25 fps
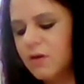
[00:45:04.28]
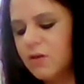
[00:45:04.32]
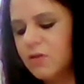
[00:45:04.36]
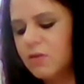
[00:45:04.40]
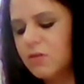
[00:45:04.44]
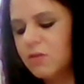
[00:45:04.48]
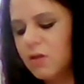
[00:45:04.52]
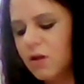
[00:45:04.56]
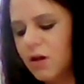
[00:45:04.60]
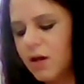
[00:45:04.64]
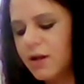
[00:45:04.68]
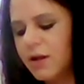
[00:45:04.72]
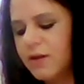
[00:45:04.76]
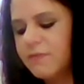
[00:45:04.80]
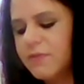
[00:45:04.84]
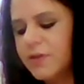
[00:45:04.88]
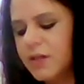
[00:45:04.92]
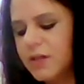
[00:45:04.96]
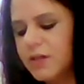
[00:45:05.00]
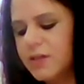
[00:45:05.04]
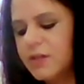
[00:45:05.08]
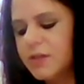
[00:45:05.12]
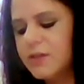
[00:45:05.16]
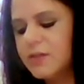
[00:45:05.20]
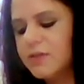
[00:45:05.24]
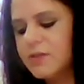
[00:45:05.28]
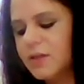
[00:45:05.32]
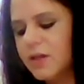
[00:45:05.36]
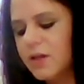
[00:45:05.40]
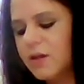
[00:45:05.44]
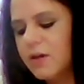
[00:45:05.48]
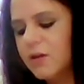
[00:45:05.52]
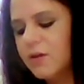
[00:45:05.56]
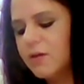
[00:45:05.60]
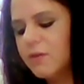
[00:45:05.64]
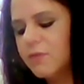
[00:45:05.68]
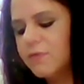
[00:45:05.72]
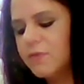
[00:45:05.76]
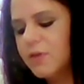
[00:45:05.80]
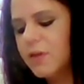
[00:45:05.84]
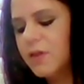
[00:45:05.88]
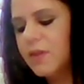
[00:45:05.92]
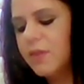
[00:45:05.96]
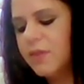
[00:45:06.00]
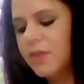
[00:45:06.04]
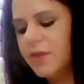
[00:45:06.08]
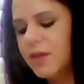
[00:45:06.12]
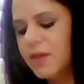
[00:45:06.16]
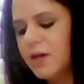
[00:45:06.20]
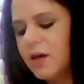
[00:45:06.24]
of
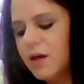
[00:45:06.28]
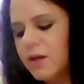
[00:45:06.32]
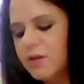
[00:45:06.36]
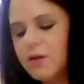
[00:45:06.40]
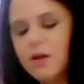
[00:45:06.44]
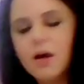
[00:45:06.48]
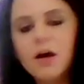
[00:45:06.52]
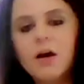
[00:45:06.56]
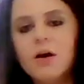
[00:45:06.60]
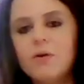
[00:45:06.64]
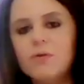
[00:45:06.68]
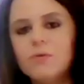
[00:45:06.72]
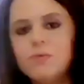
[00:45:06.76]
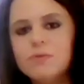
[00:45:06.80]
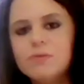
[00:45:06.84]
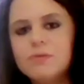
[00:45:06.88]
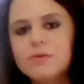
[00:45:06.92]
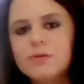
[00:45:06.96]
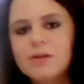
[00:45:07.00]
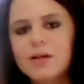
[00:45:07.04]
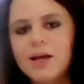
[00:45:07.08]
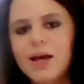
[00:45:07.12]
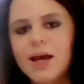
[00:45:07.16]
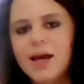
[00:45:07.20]
the unknown,